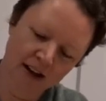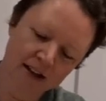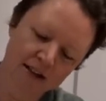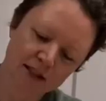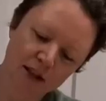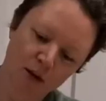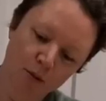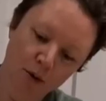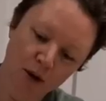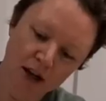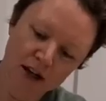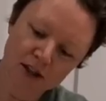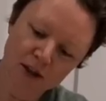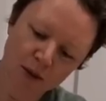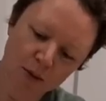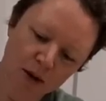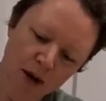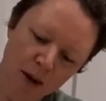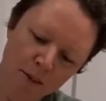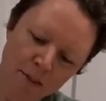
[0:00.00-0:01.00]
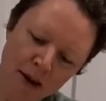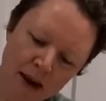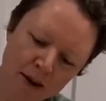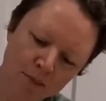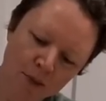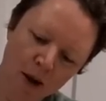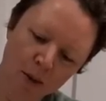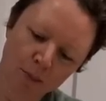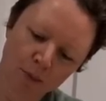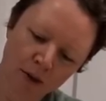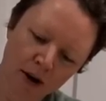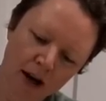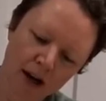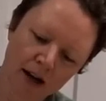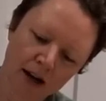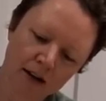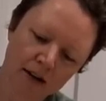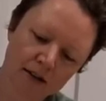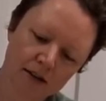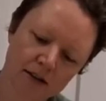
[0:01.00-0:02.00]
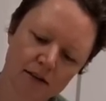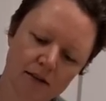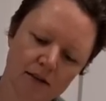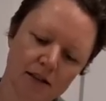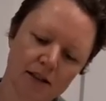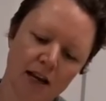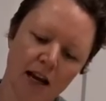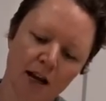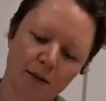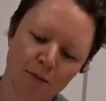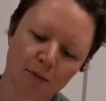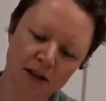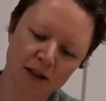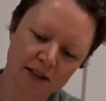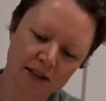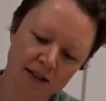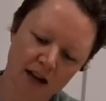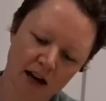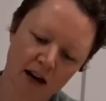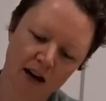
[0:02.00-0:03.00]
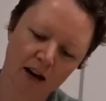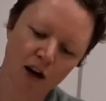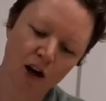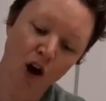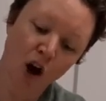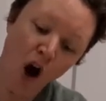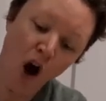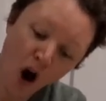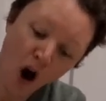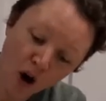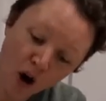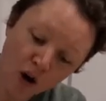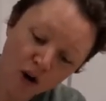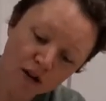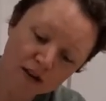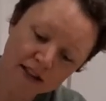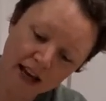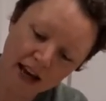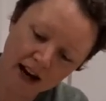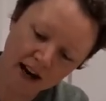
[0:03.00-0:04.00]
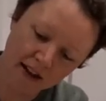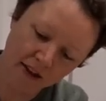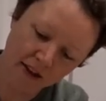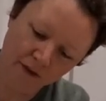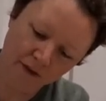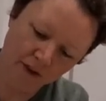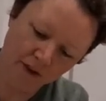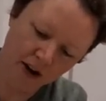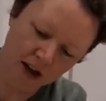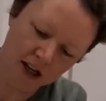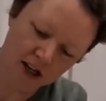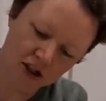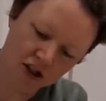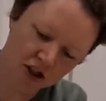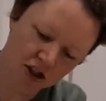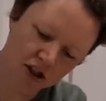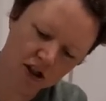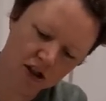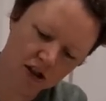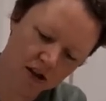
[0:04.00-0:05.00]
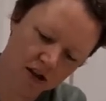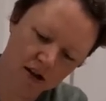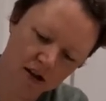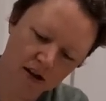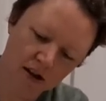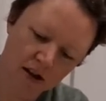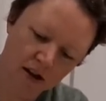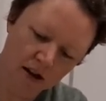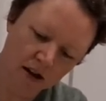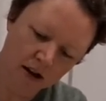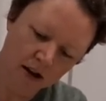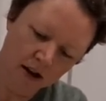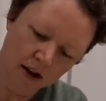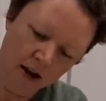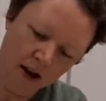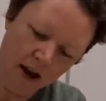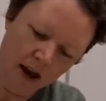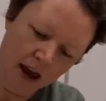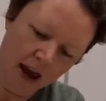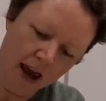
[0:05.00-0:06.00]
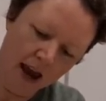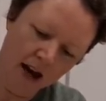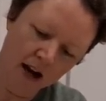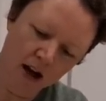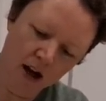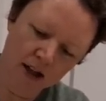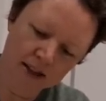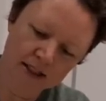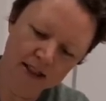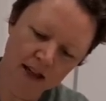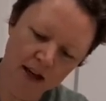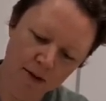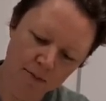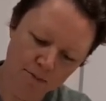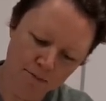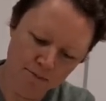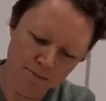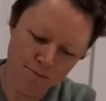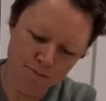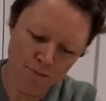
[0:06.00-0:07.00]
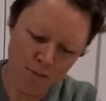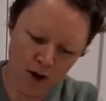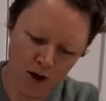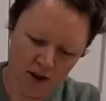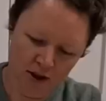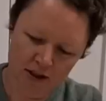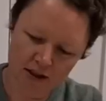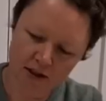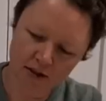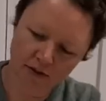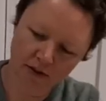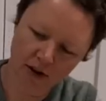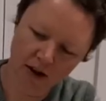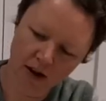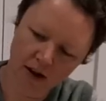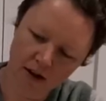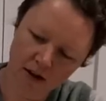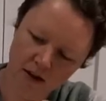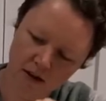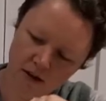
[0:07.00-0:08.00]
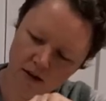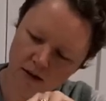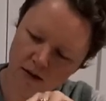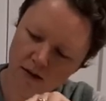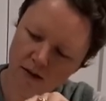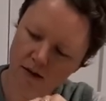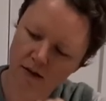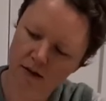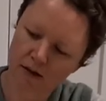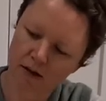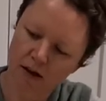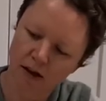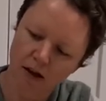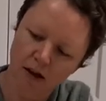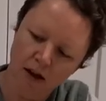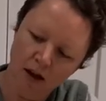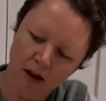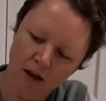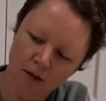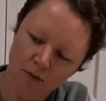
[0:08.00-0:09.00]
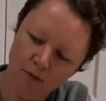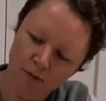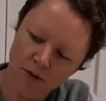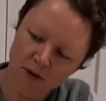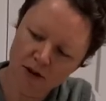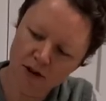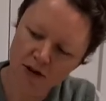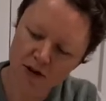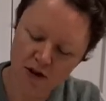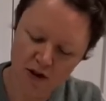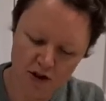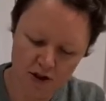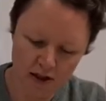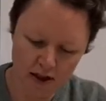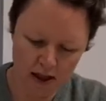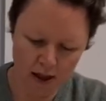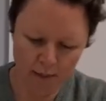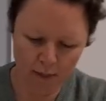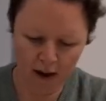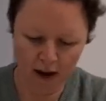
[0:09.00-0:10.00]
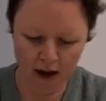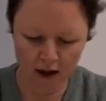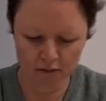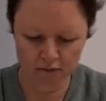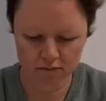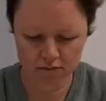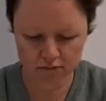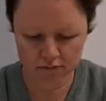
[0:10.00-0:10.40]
So what I do when I make my bread, take my starter cold out of the fridge, and I tip most of it, which is usually about